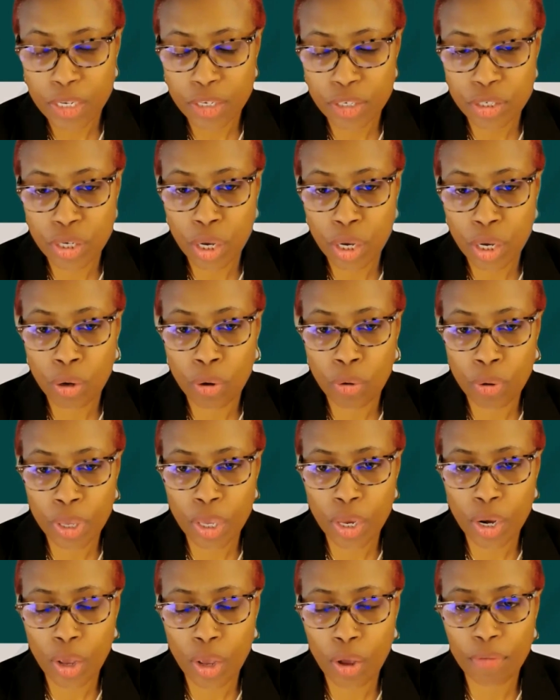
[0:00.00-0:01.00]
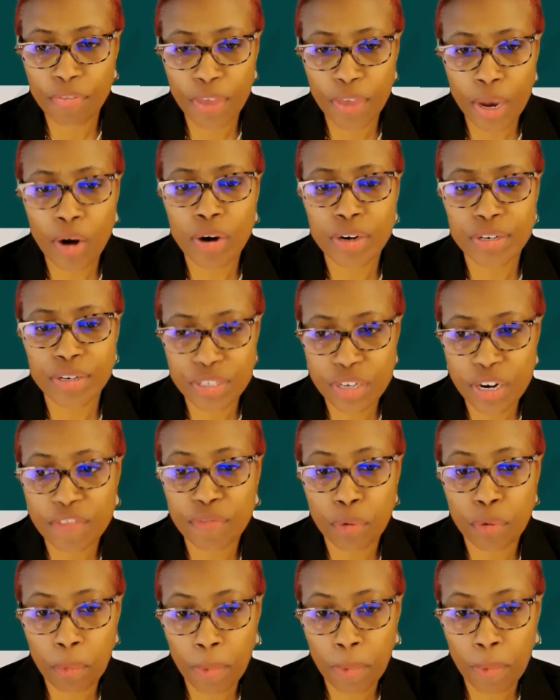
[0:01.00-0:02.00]
And so, there are
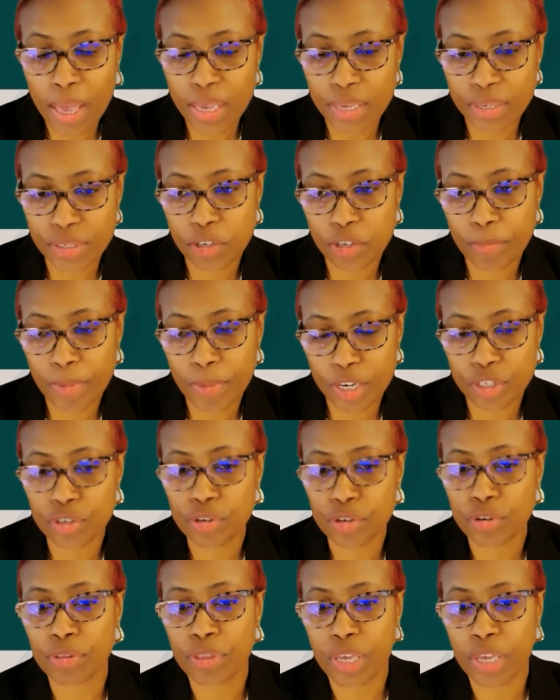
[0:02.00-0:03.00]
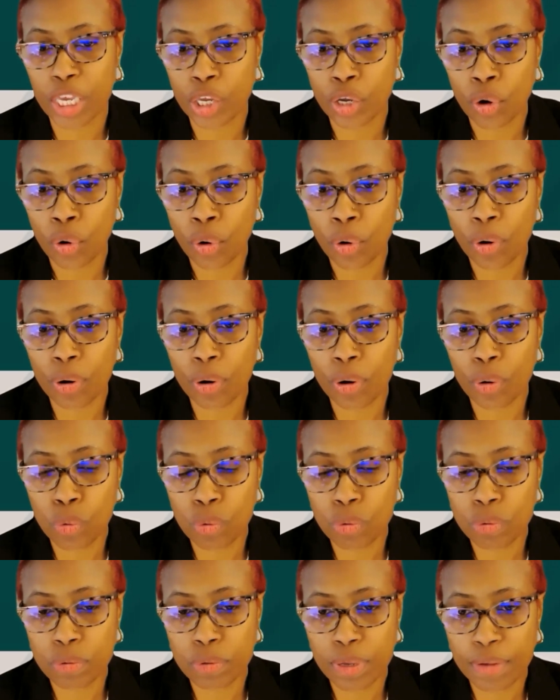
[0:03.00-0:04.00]
several ways to make sure that
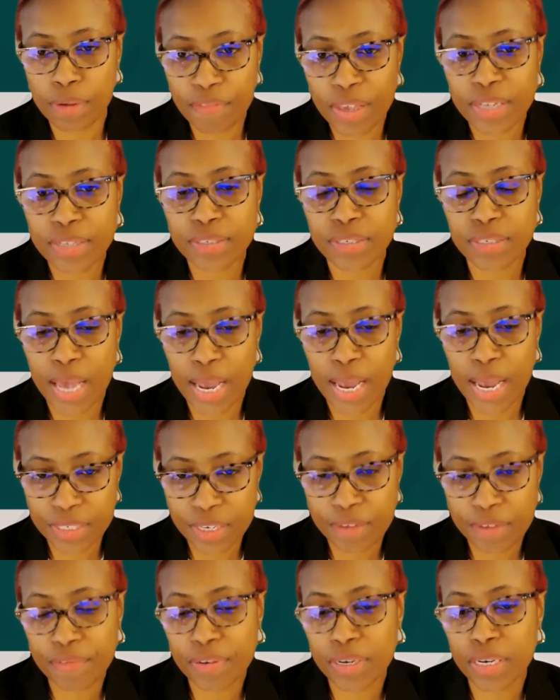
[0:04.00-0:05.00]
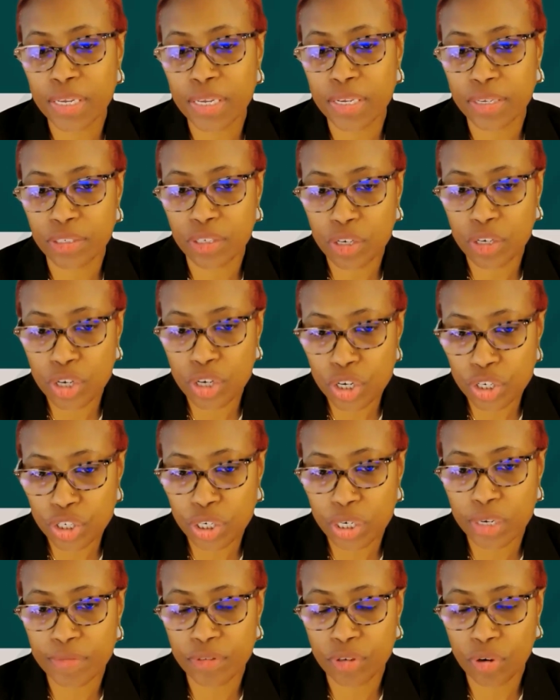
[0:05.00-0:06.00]
your events, activities,
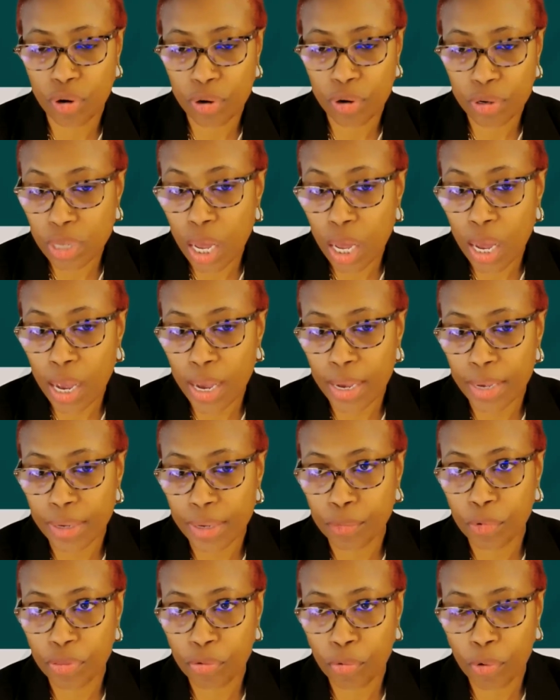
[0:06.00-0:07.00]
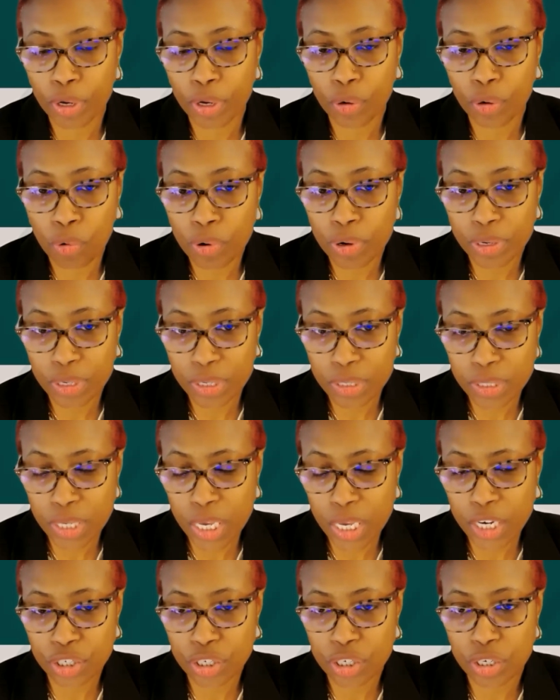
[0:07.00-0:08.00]
initiatives are aligned with what your
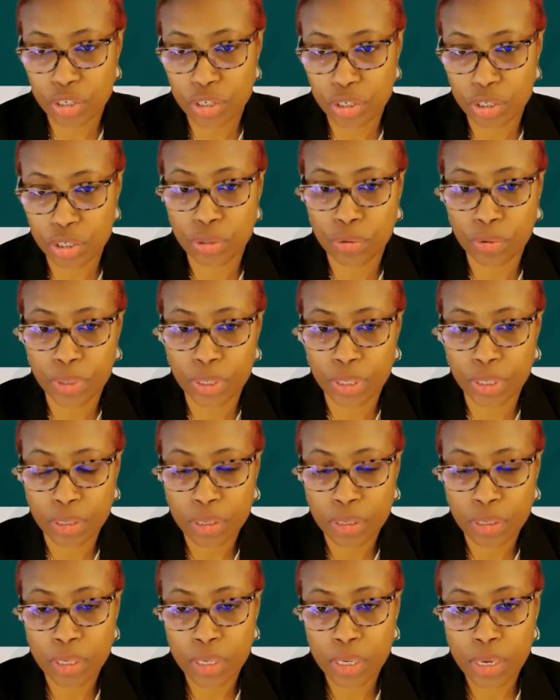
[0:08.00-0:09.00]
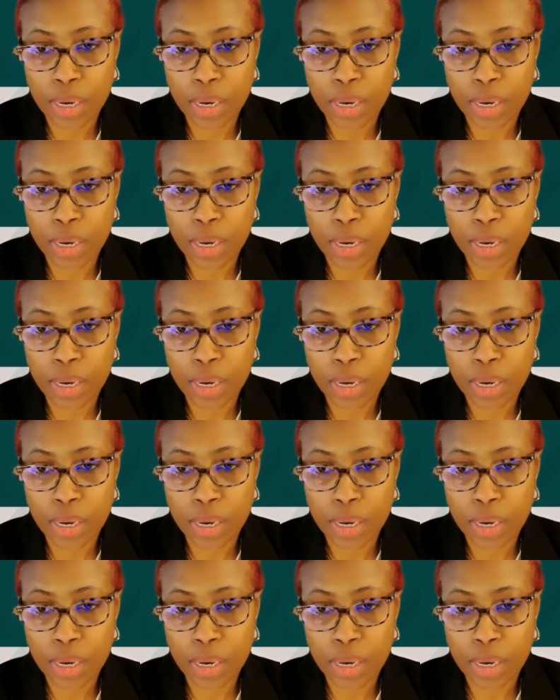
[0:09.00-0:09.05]
organization is doing.